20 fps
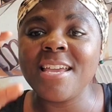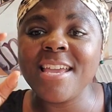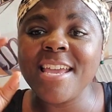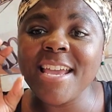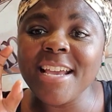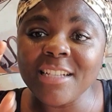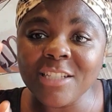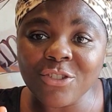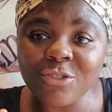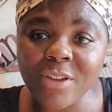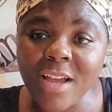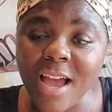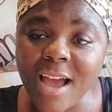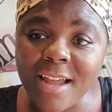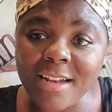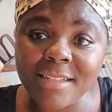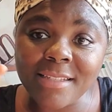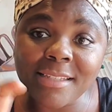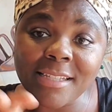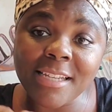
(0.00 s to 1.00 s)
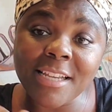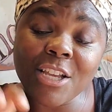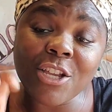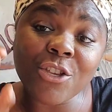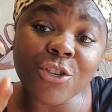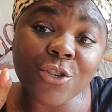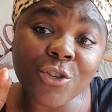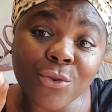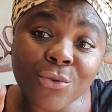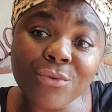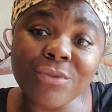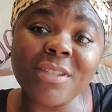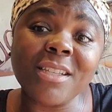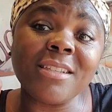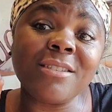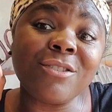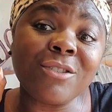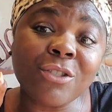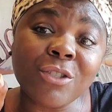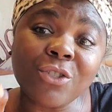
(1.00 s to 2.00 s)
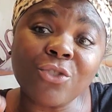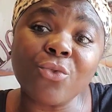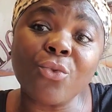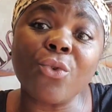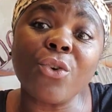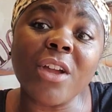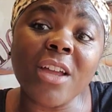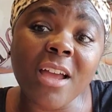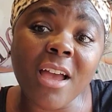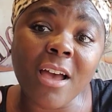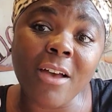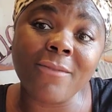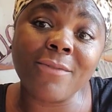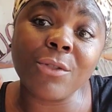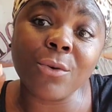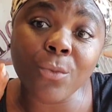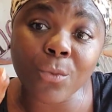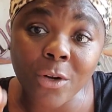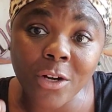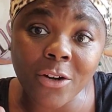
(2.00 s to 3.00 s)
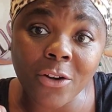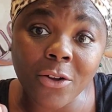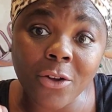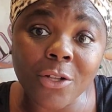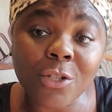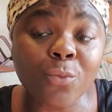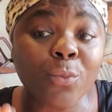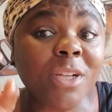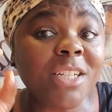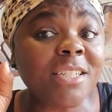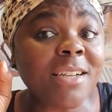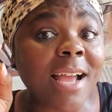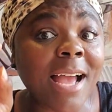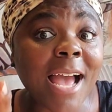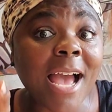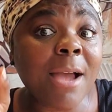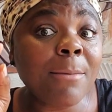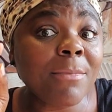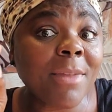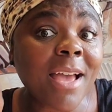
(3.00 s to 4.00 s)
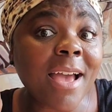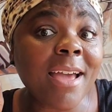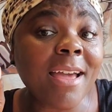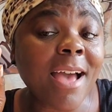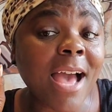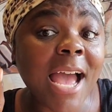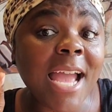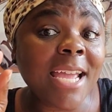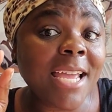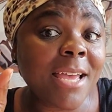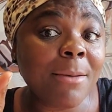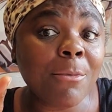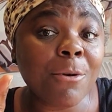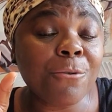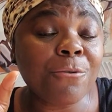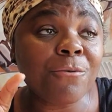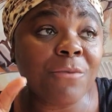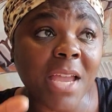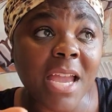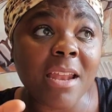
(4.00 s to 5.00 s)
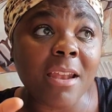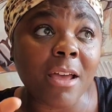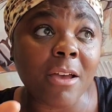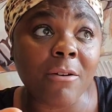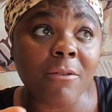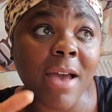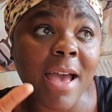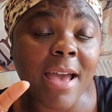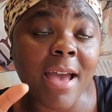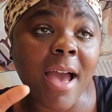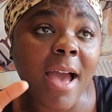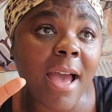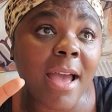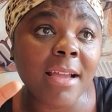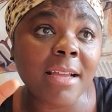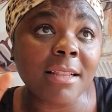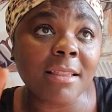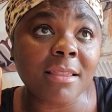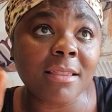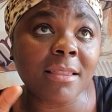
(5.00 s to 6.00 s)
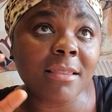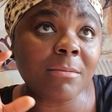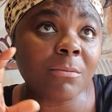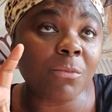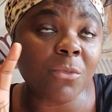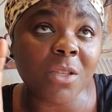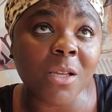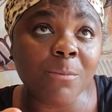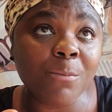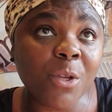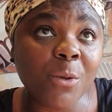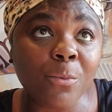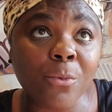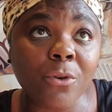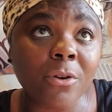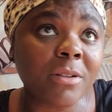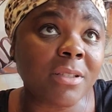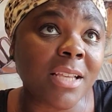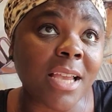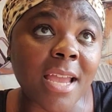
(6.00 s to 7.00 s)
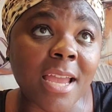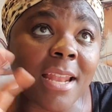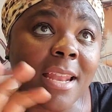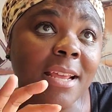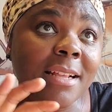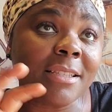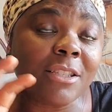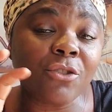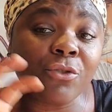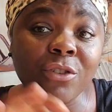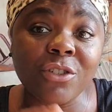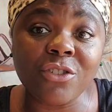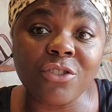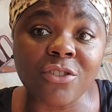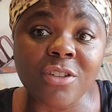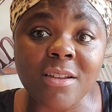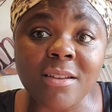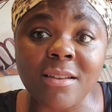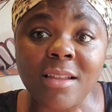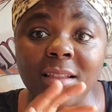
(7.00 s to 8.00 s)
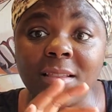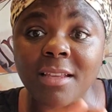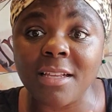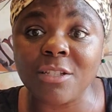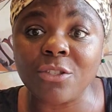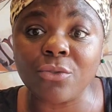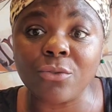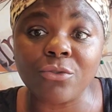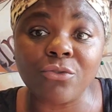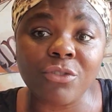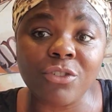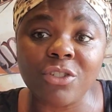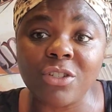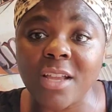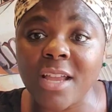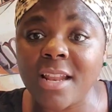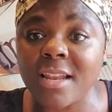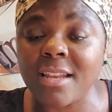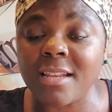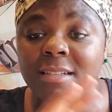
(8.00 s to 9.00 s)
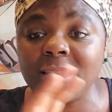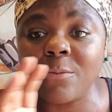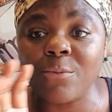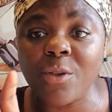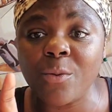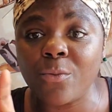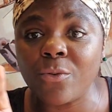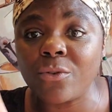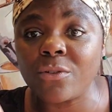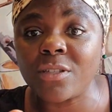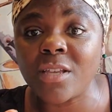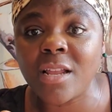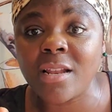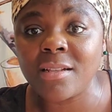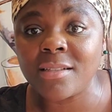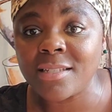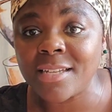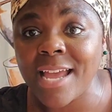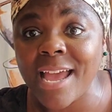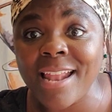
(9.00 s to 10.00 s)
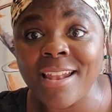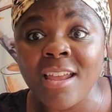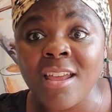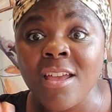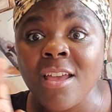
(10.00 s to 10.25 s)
History Odyssey uses story of the world, which I am a fan of. Some people are saying it's Christian, it leans towards Christianity. Some people are saying it's not.